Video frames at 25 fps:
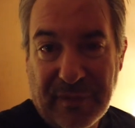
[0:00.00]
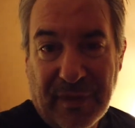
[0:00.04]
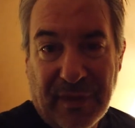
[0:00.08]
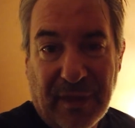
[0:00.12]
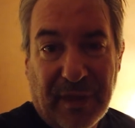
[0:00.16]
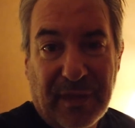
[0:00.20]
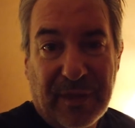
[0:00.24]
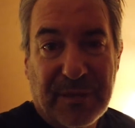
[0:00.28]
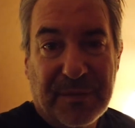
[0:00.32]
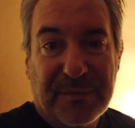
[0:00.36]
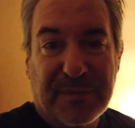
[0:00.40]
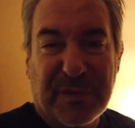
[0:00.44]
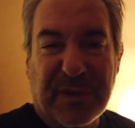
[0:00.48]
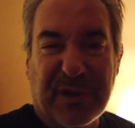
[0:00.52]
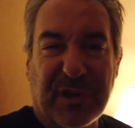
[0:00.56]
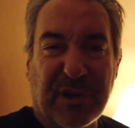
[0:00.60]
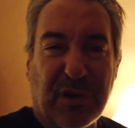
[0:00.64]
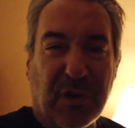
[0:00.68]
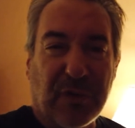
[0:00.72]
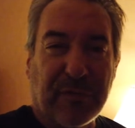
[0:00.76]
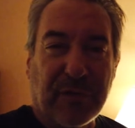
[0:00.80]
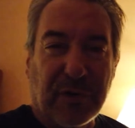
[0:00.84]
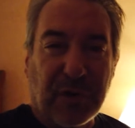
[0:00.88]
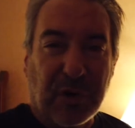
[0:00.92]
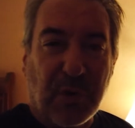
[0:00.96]
I'm gonna
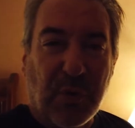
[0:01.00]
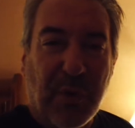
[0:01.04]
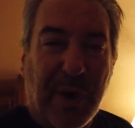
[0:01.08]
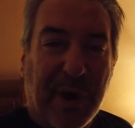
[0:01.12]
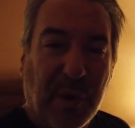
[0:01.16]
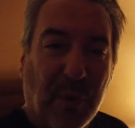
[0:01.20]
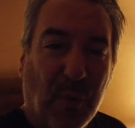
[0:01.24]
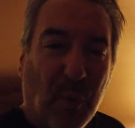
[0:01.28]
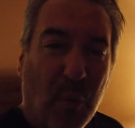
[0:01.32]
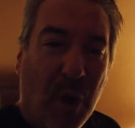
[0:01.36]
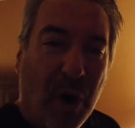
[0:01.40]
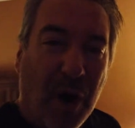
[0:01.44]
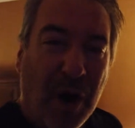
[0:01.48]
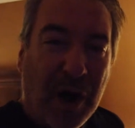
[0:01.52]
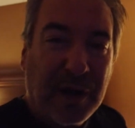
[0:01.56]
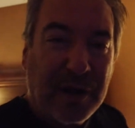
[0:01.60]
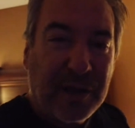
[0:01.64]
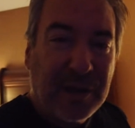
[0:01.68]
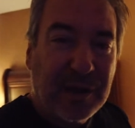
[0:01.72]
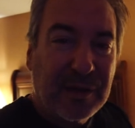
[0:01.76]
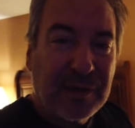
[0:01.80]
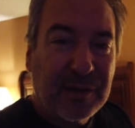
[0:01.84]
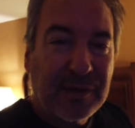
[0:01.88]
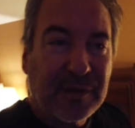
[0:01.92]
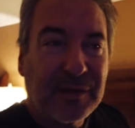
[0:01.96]
go for a quick
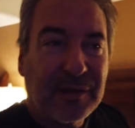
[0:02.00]
walk,